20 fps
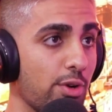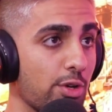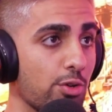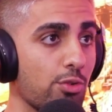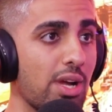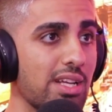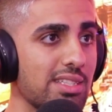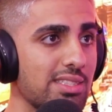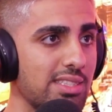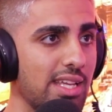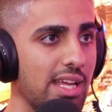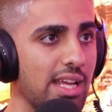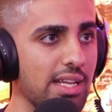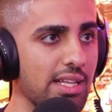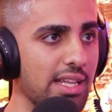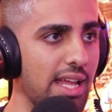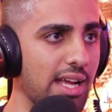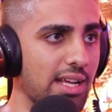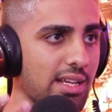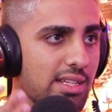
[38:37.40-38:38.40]
regret saying
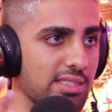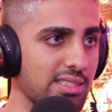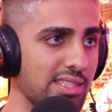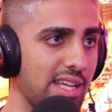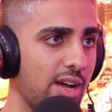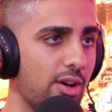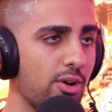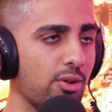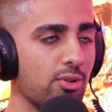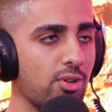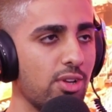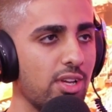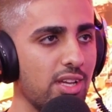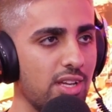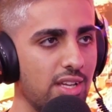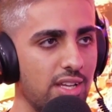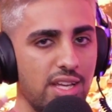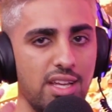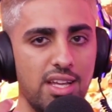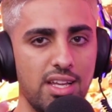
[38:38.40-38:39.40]
that because now
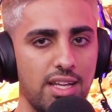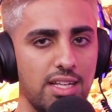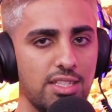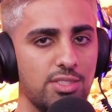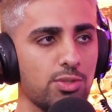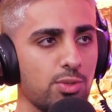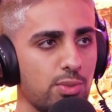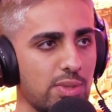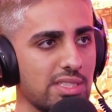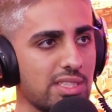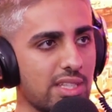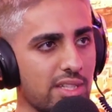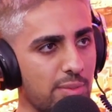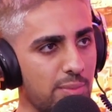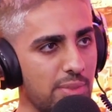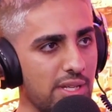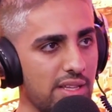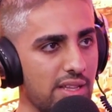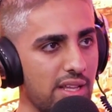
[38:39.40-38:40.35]
it's always going to be